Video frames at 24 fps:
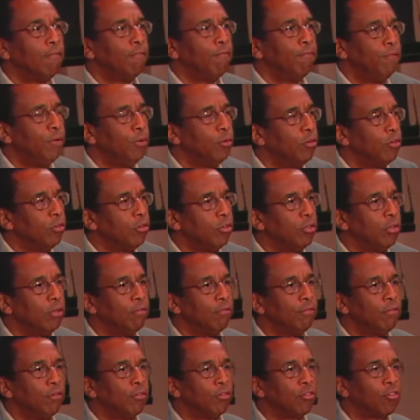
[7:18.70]

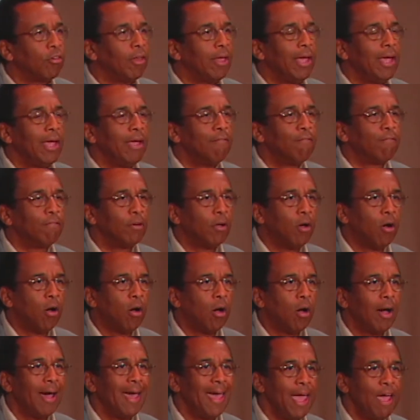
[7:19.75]
fugitive slave
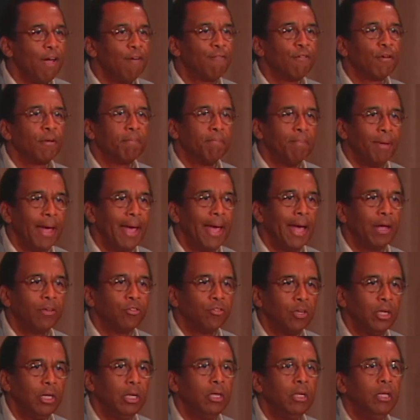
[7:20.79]
law ever passed
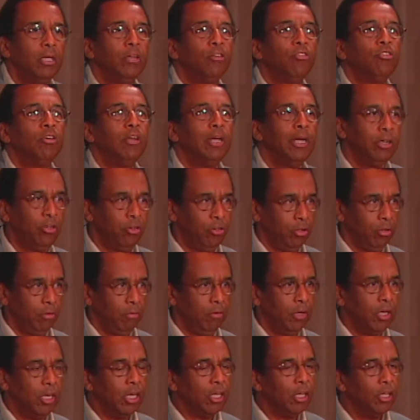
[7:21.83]
in this nation.
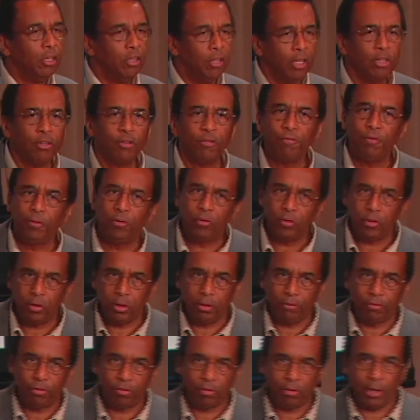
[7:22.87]
This
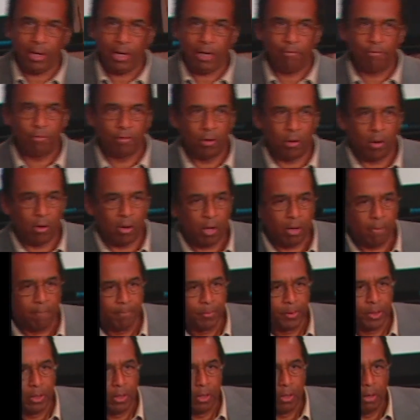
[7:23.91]
fugitive slave law
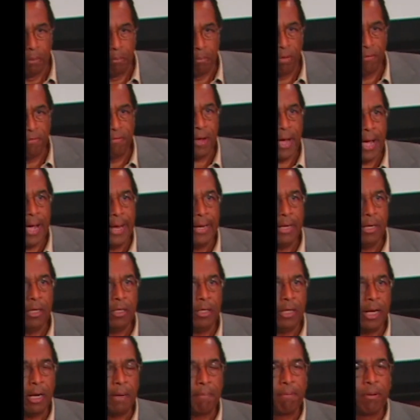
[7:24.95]
provided
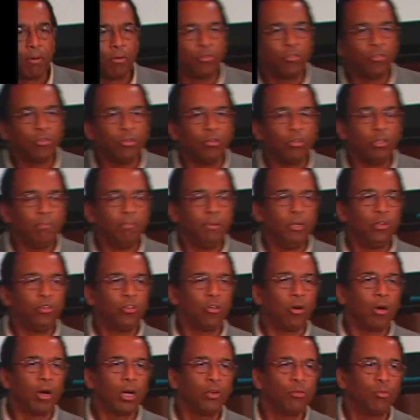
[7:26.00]
that a person could be
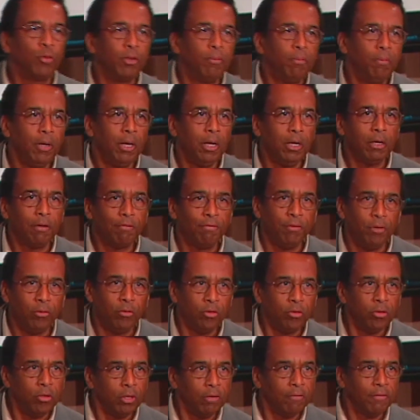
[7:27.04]
charged with being a
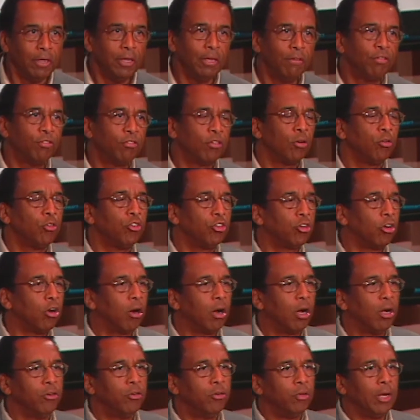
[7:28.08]
fugitive, and if so
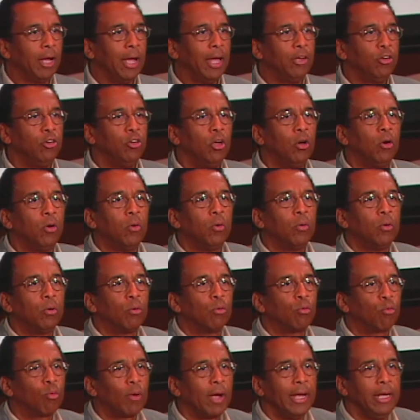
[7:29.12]
charged, had no
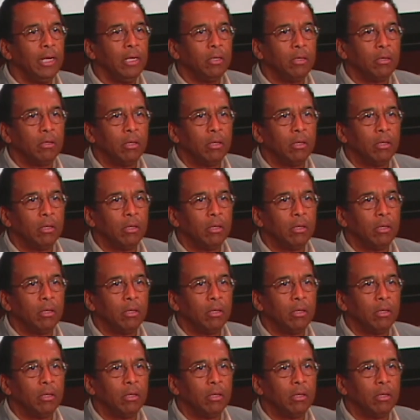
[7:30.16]
right